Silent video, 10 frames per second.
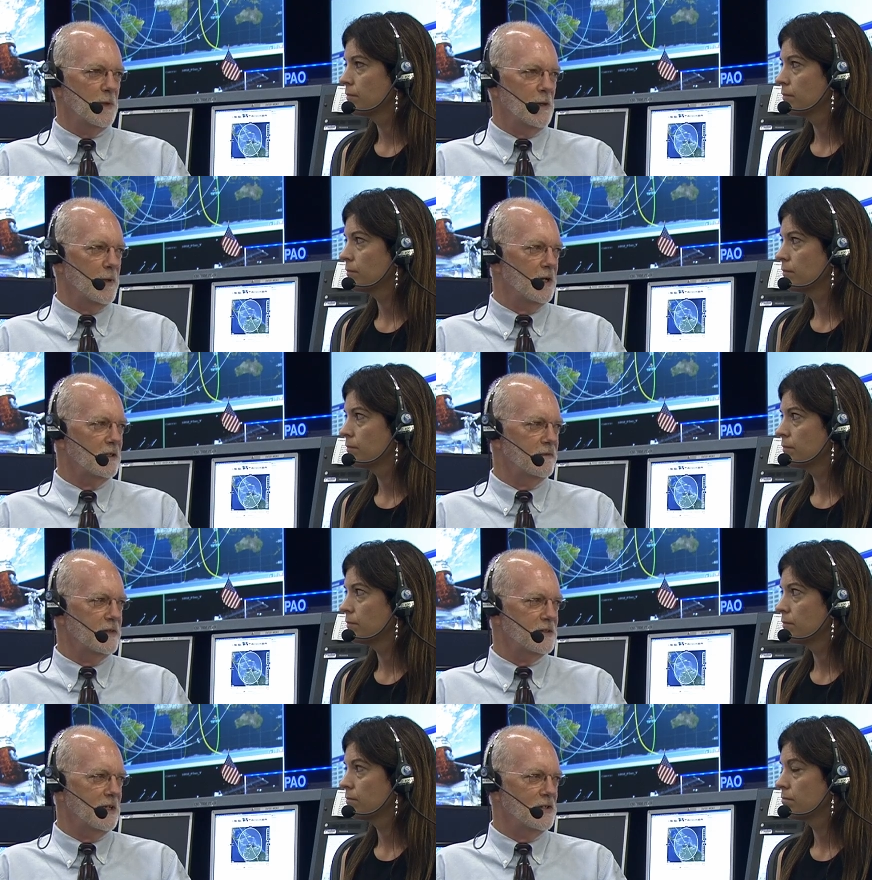Speaker 1: biomedical
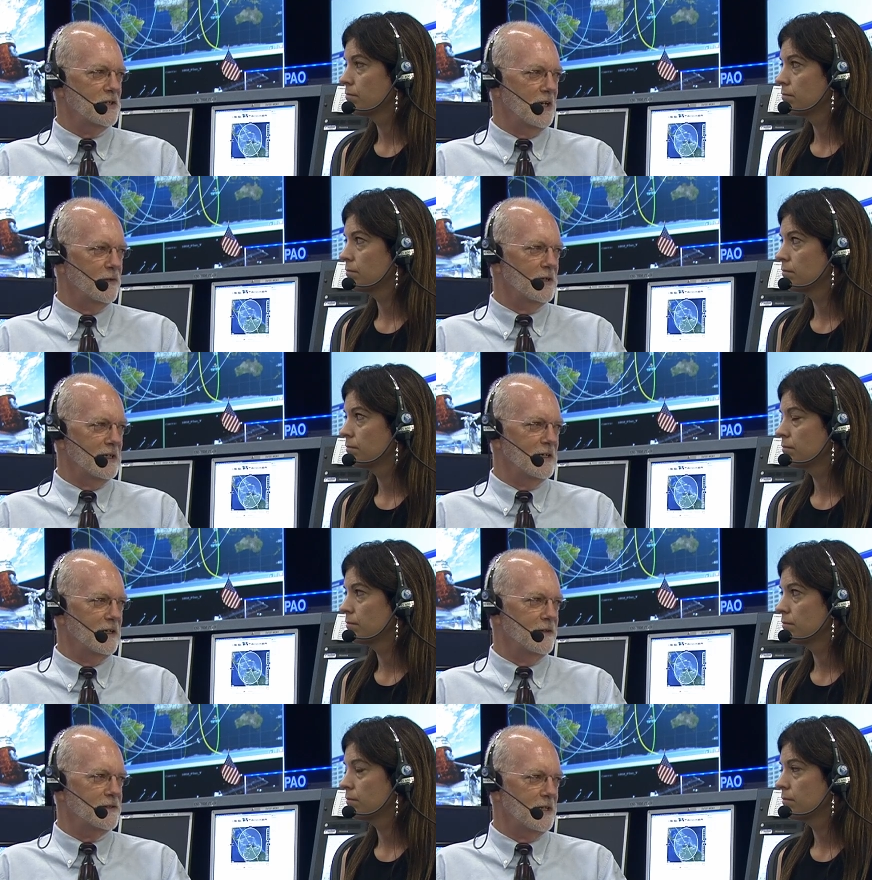investigation ever done
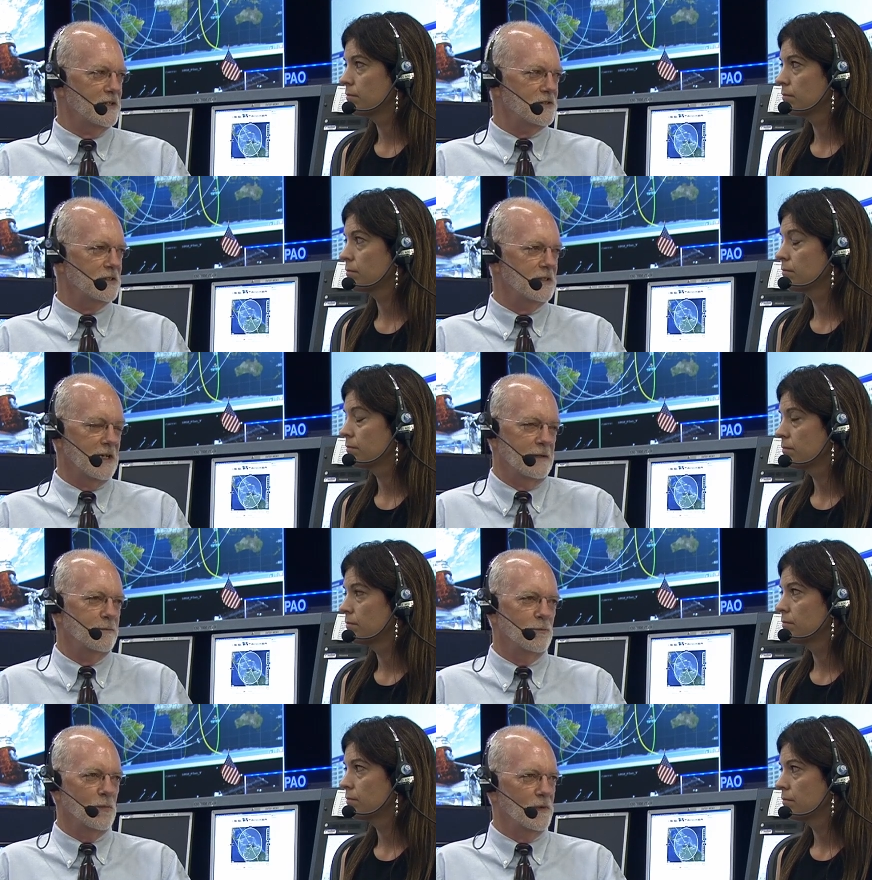on the station. And I
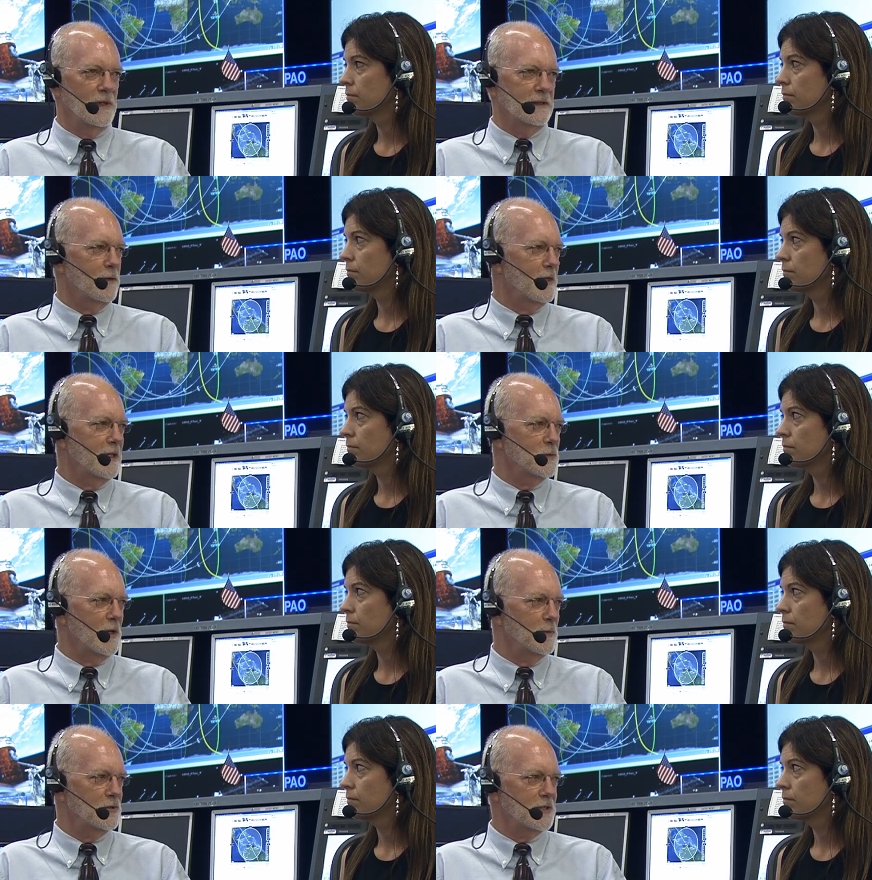I'd like to think it's one of
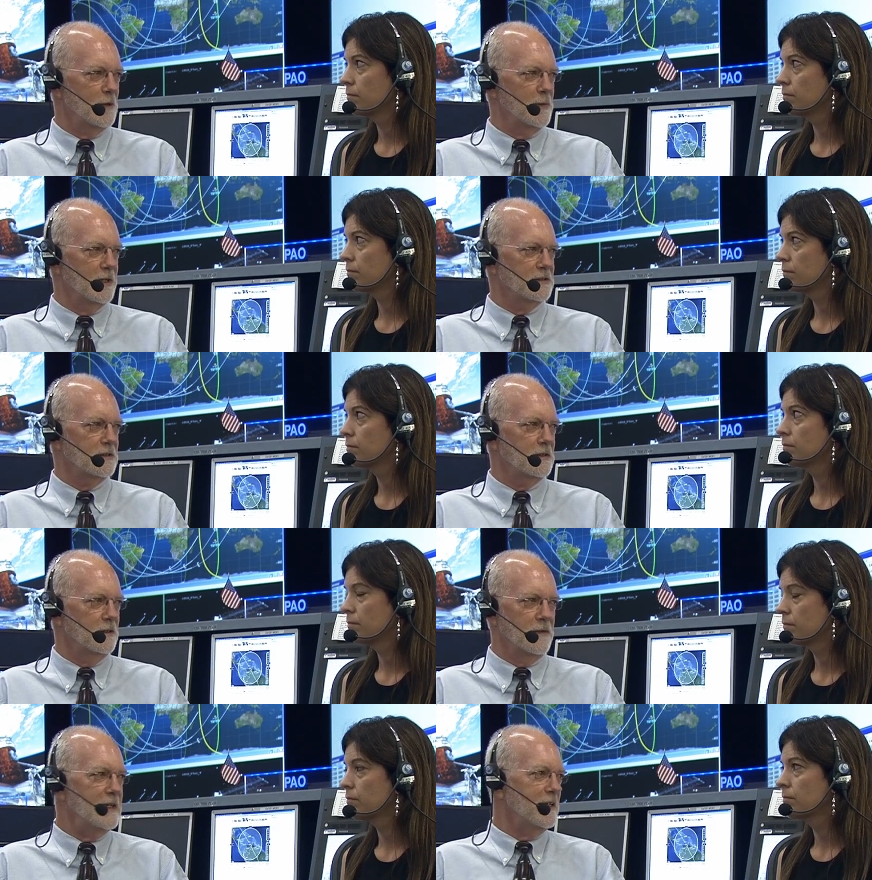the most complex
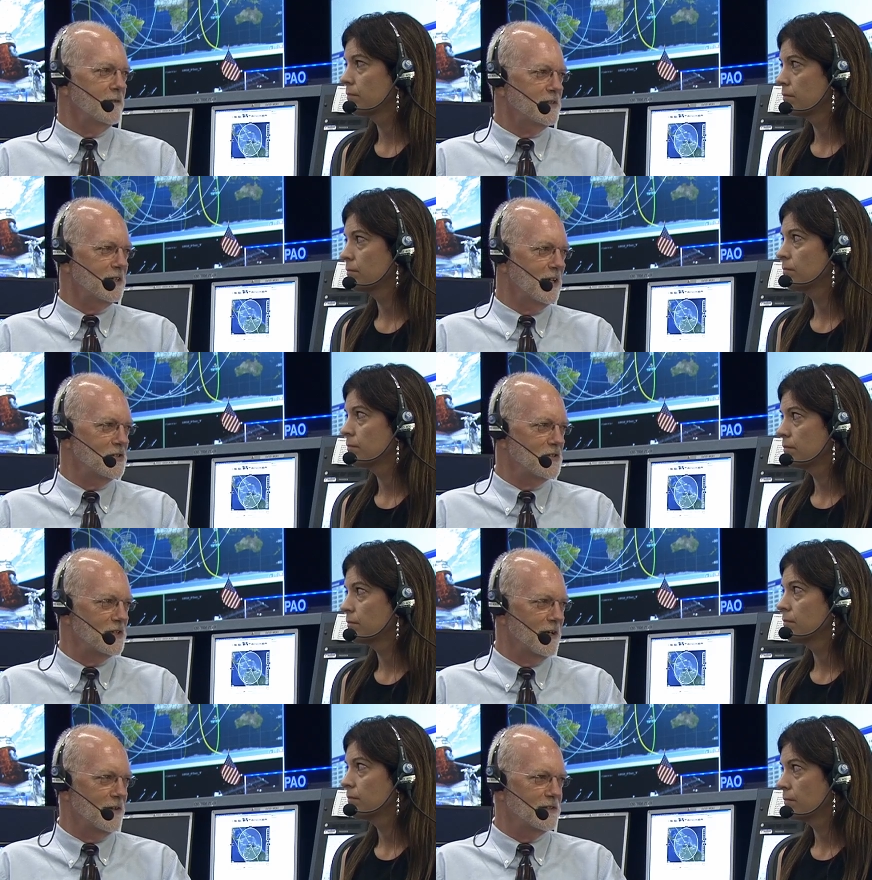of any investigations
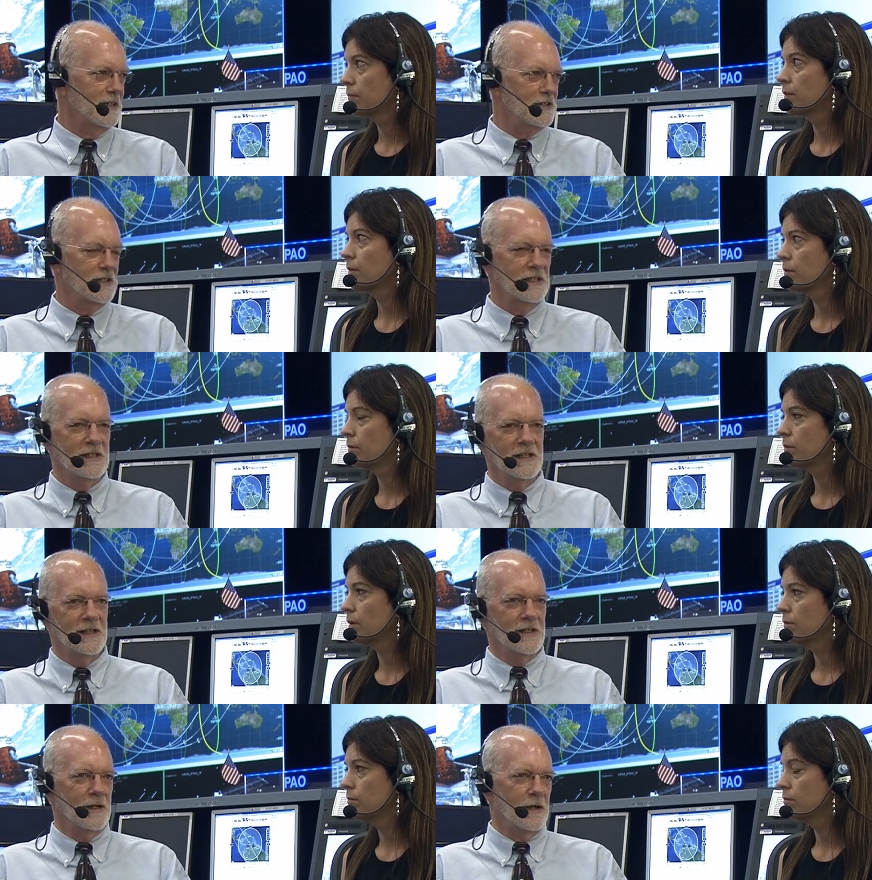done on the station.
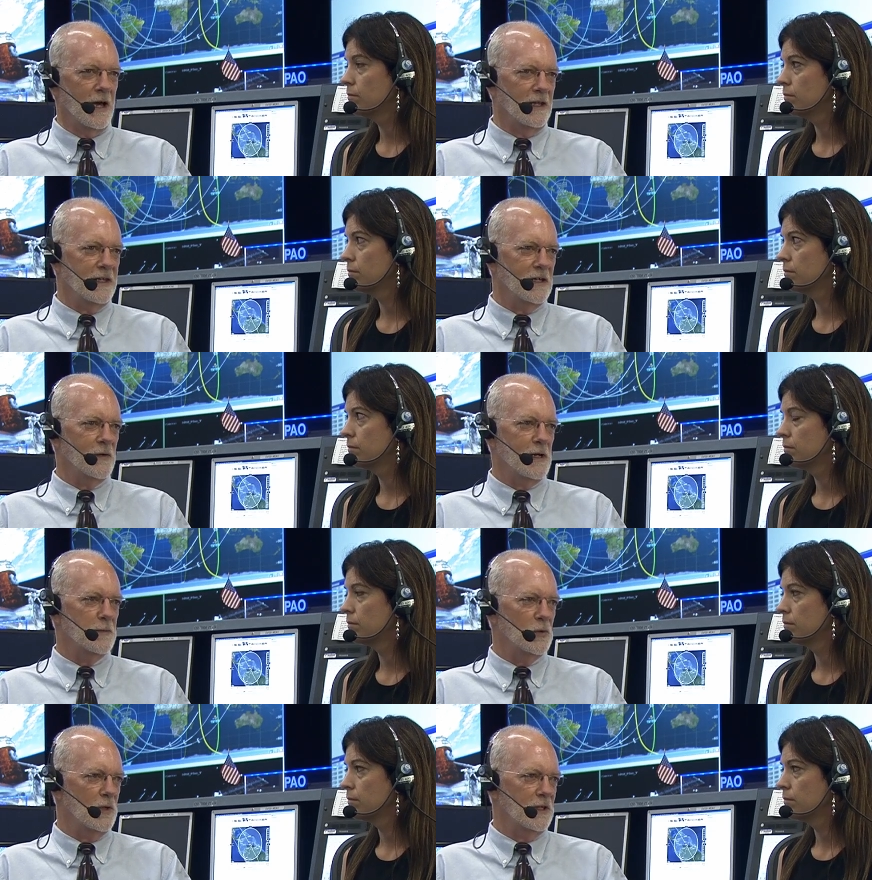Highly integrated
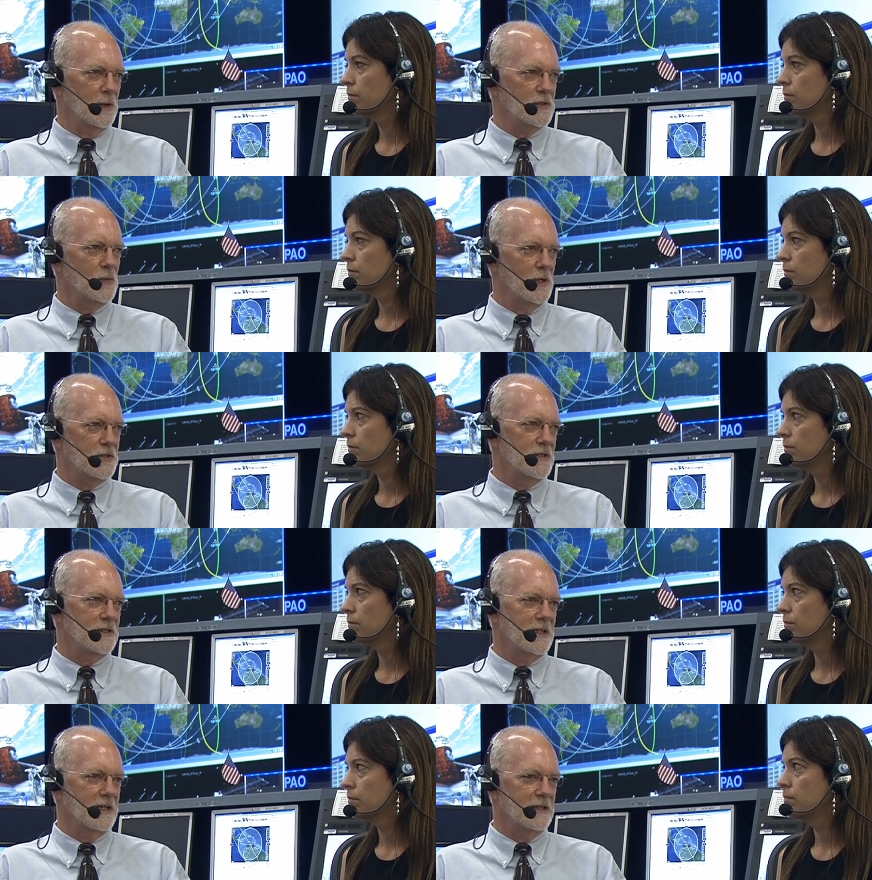between the U.S. and Russian
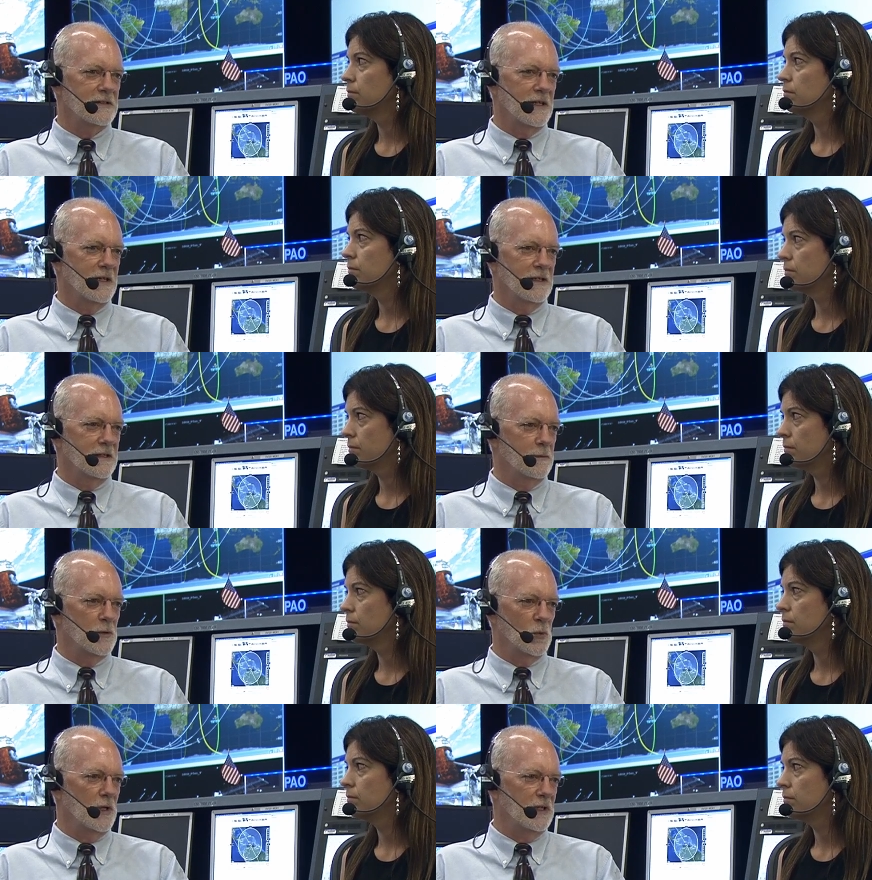sides and uh,
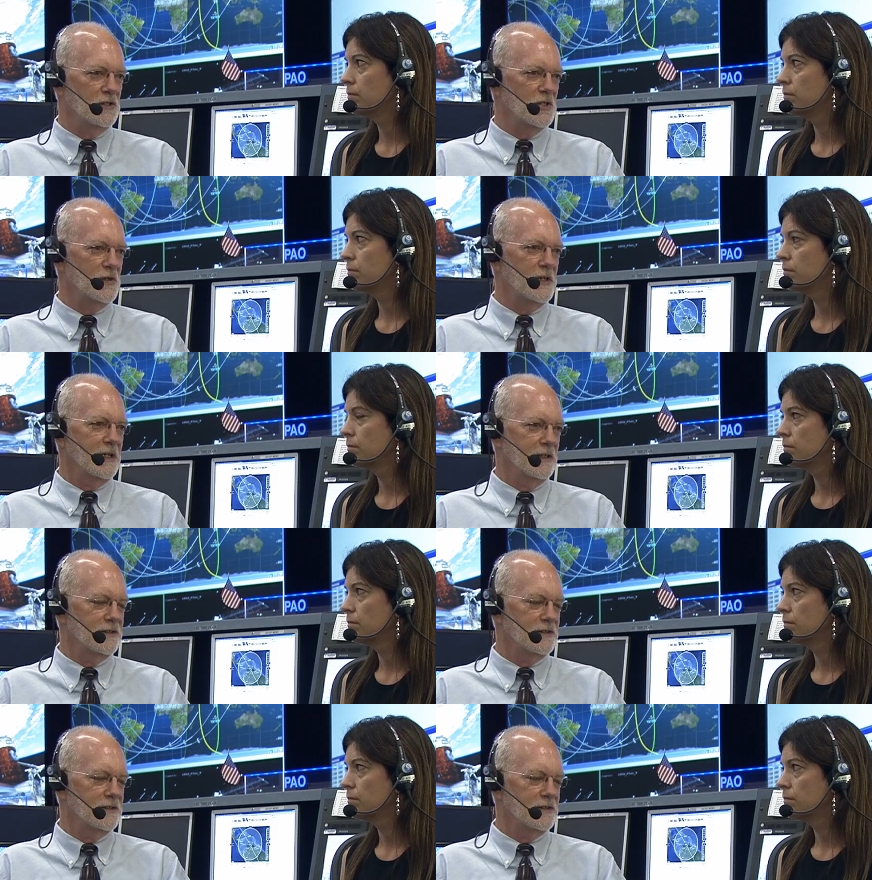between the engineering and the